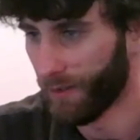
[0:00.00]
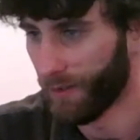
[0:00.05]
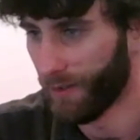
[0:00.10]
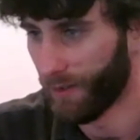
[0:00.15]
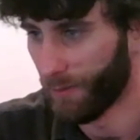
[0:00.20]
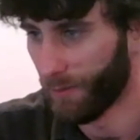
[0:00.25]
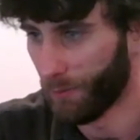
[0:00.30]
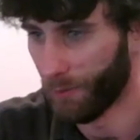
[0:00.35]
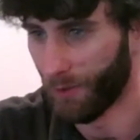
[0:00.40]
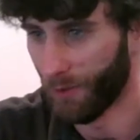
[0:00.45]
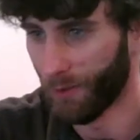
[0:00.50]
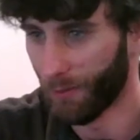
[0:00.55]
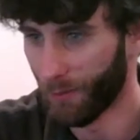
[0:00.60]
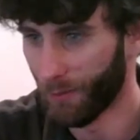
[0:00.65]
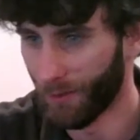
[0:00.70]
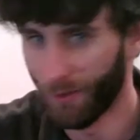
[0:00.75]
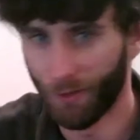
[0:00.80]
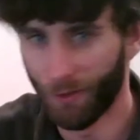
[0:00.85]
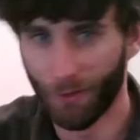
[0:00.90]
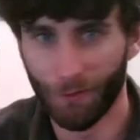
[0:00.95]

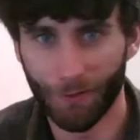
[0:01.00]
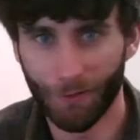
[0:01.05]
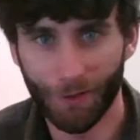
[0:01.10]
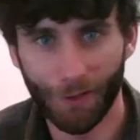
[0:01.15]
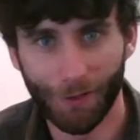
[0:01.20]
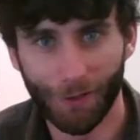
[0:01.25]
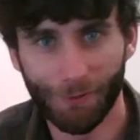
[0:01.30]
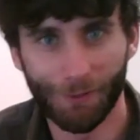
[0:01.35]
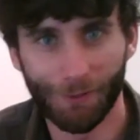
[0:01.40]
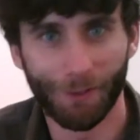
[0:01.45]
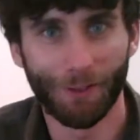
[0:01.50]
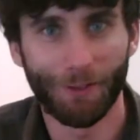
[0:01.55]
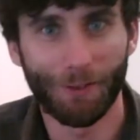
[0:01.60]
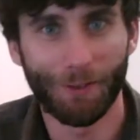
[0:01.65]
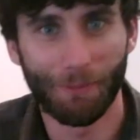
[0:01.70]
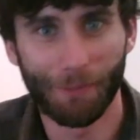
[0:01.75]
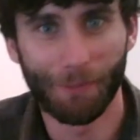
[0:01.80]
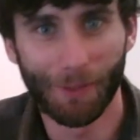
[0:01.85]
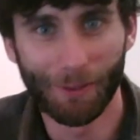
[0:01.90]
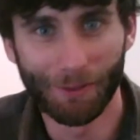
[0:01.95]
101, your very first
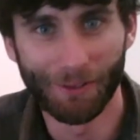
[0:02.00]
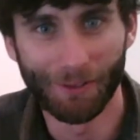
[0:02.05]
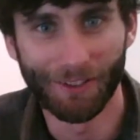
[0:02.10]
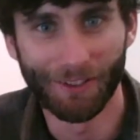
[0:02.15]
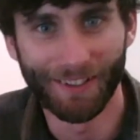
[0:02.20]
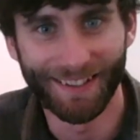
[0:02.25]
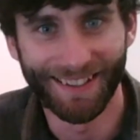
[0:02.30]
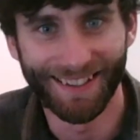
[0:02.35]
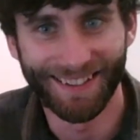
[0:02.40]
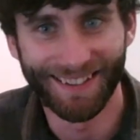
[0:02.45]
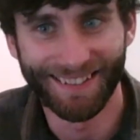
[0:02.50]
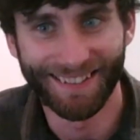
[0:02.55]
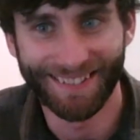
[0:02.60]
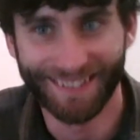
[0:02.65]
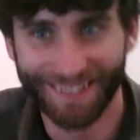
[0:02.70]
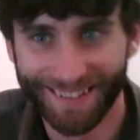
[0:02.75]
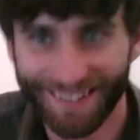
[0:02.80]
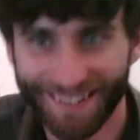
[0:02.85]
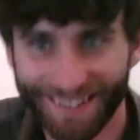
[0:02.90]
Bodhrán lesson.